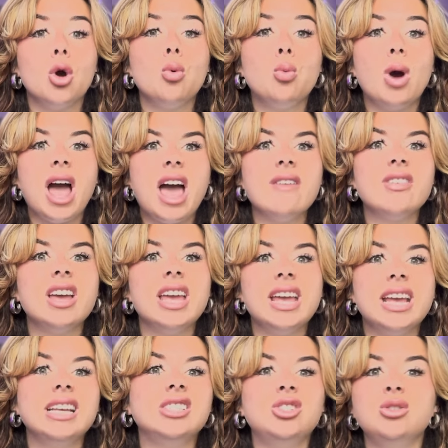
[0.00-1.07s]
whatever it
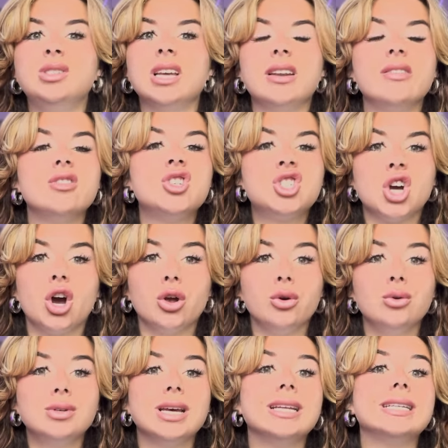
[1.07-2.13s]
is you said it
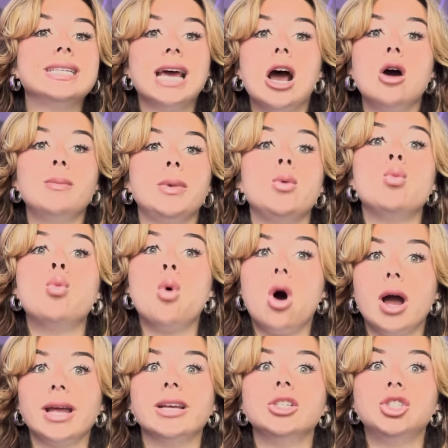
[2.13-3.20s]
shows and tell me
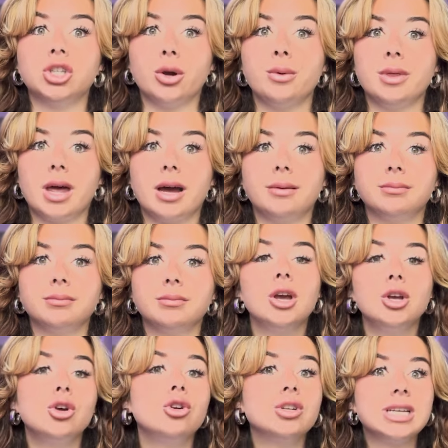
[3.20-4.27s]
why it's shown that.
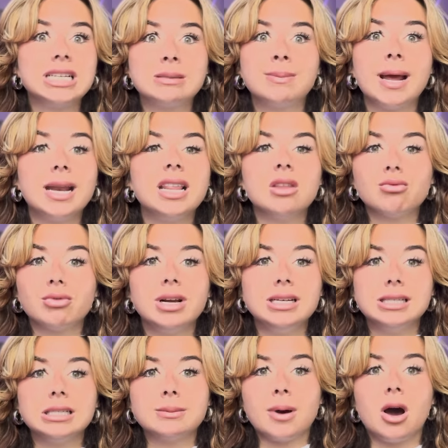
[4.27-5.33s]
You're just explaining the
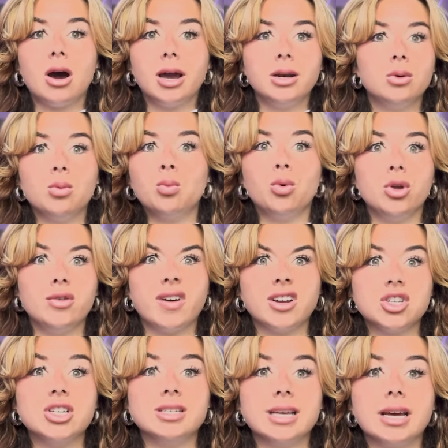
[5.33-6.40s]
reasons behind what you've
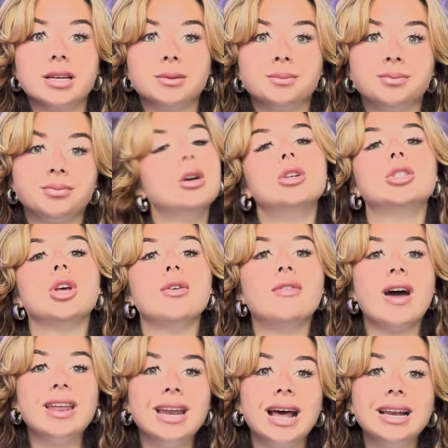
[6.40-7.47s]
actually said. So for
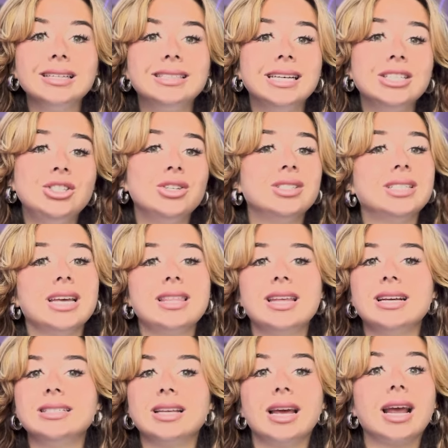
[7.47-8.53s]
analysis, you could say
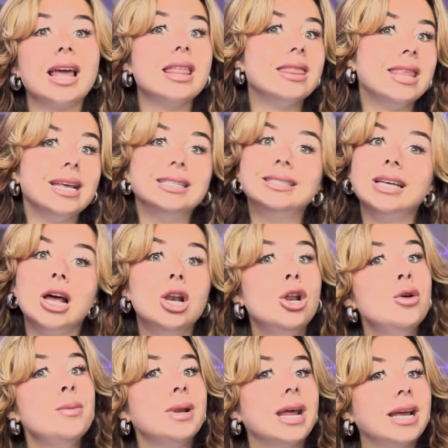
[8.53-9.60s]
things like, this
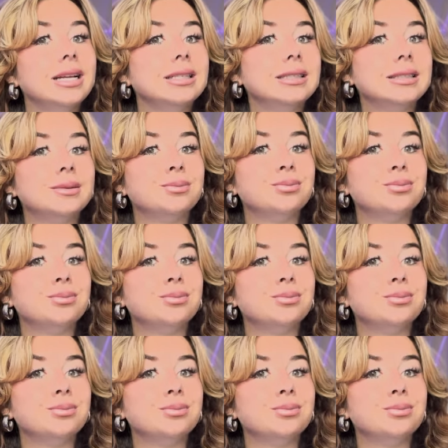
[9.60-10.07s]
illuminates.